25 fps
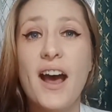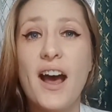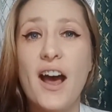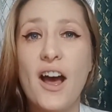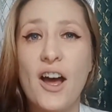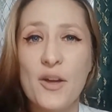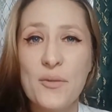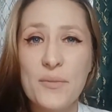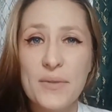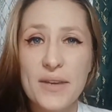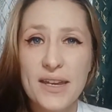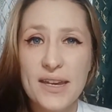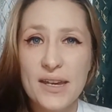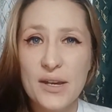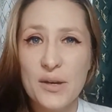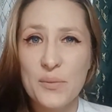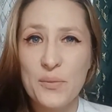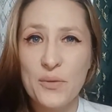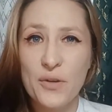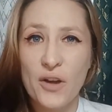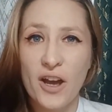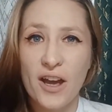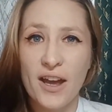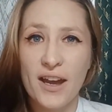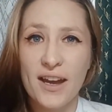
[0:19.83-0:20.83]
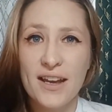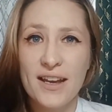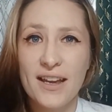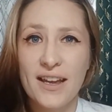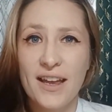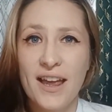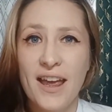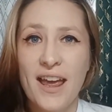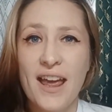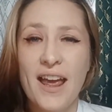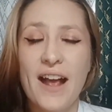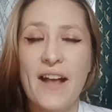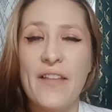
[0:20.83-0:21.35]
I'm Kitty O'Brien
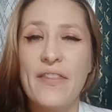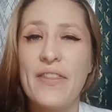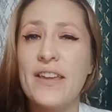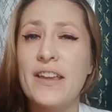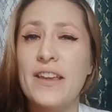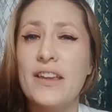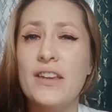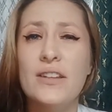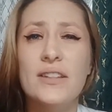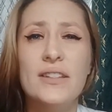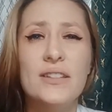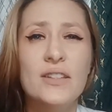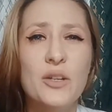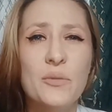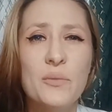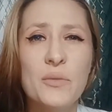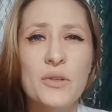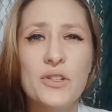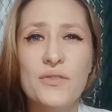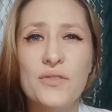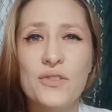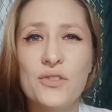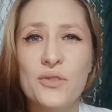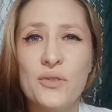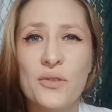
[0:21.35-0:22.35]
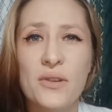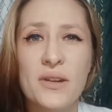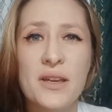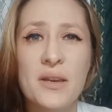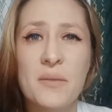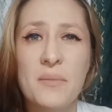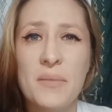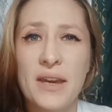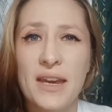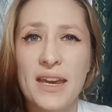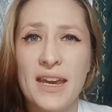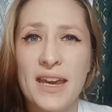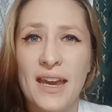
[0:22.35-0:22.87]
and thank you so much for joining
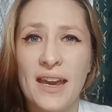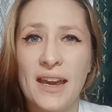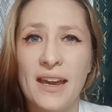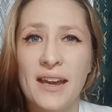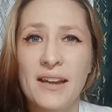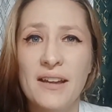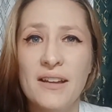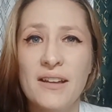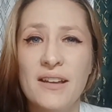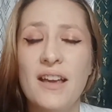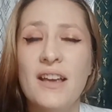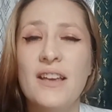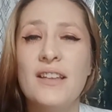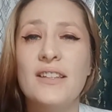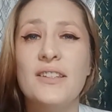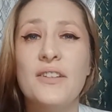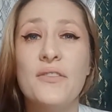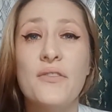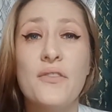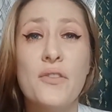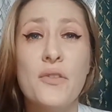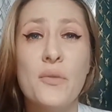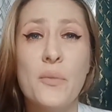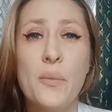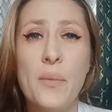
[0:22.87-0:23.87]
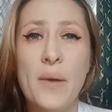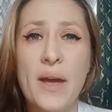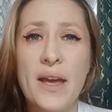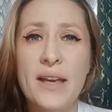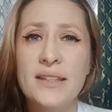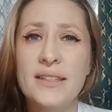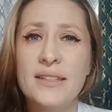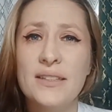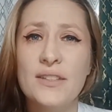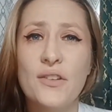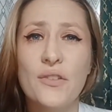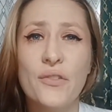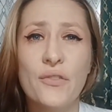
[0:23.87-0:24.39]
me here. So for the
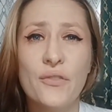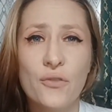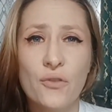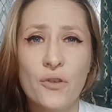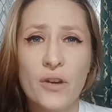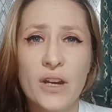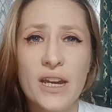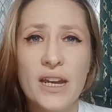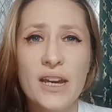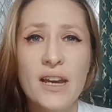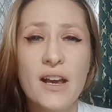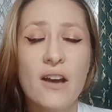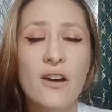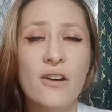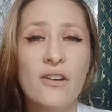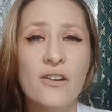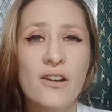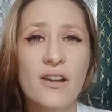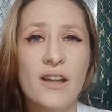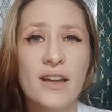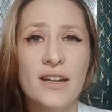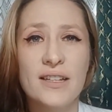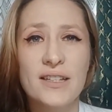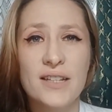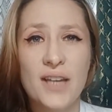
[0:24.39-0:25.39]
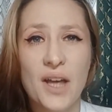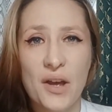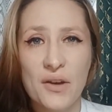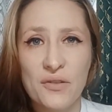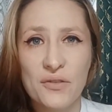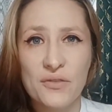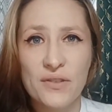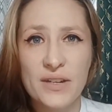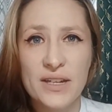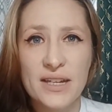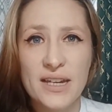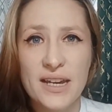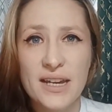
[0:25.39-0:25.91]
best free online tarot
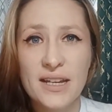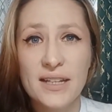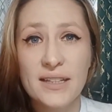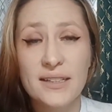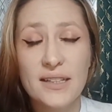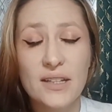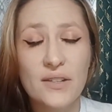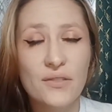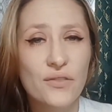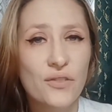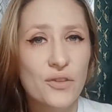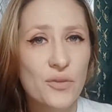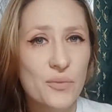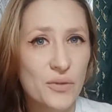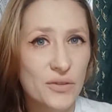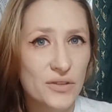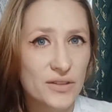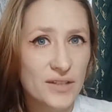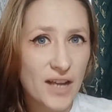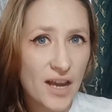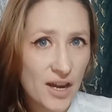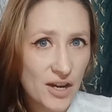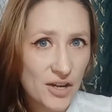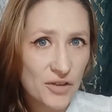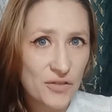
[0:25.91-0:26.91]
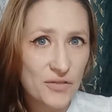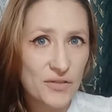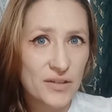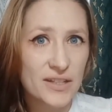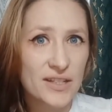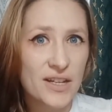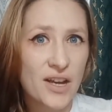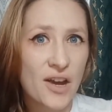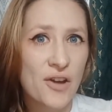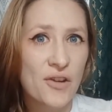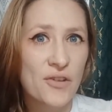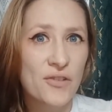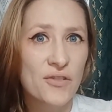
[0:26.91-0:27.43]
readings and for the most accurate
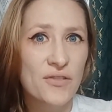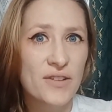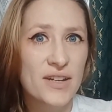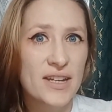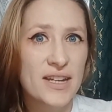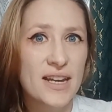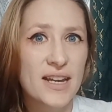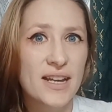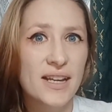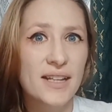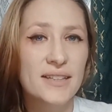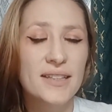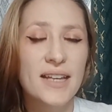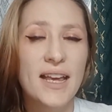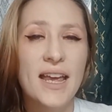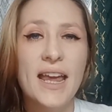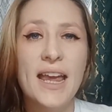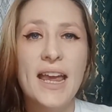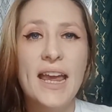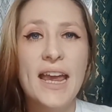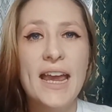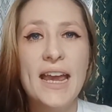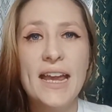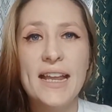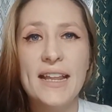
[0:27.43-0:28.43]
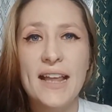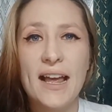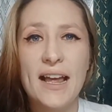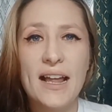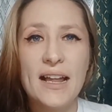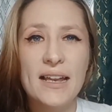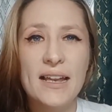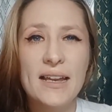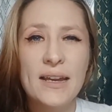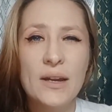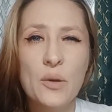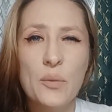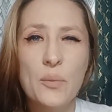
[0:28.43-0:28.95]
tarot readings hit that
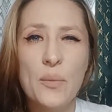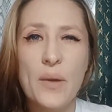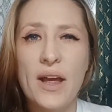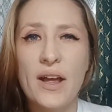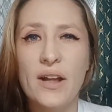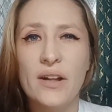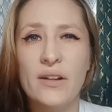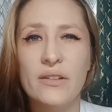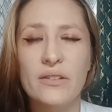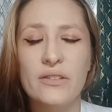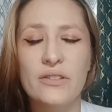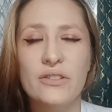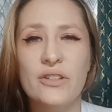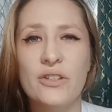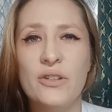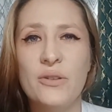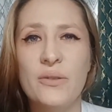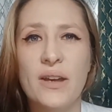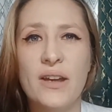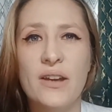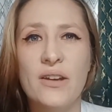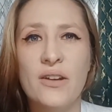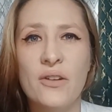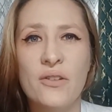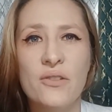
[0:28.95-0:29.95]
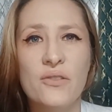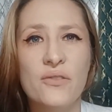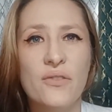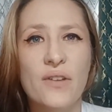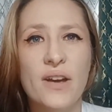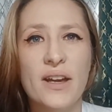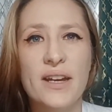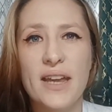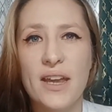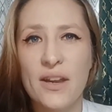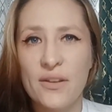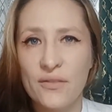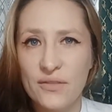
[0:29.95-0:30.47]
little bell so you get
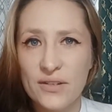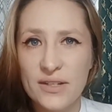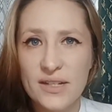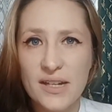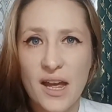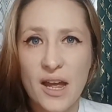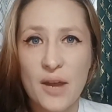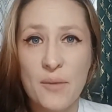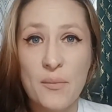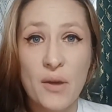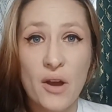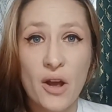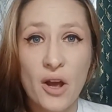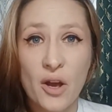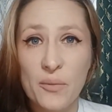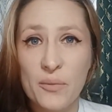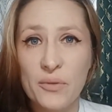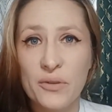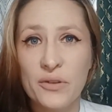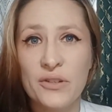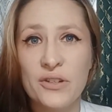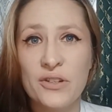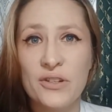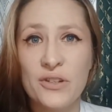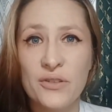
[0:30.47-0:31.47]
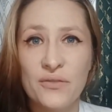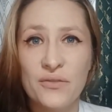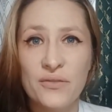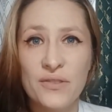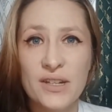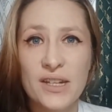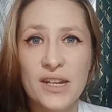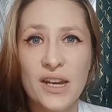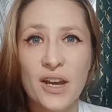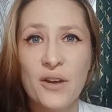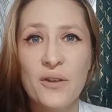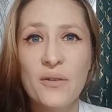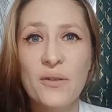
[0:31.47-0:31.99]
notified every time I upload a new
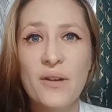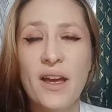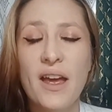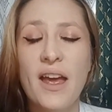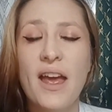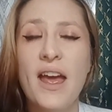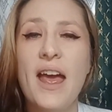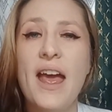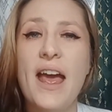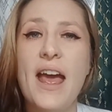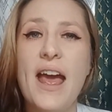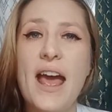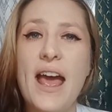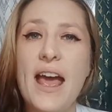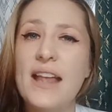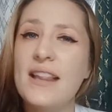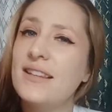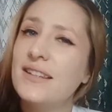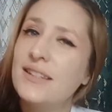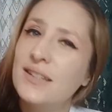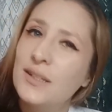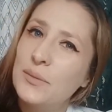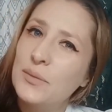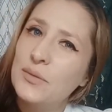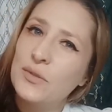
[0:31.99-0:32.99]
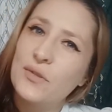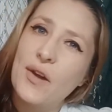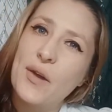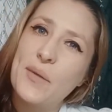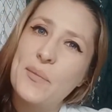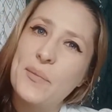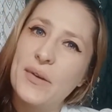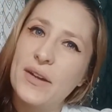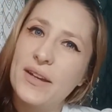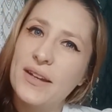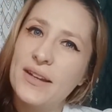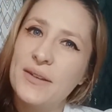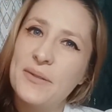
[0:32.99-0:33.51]
video and the subscribe
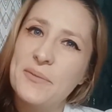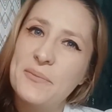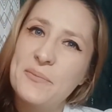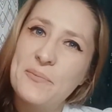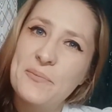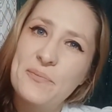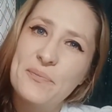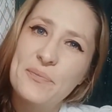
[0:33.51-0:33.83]
button.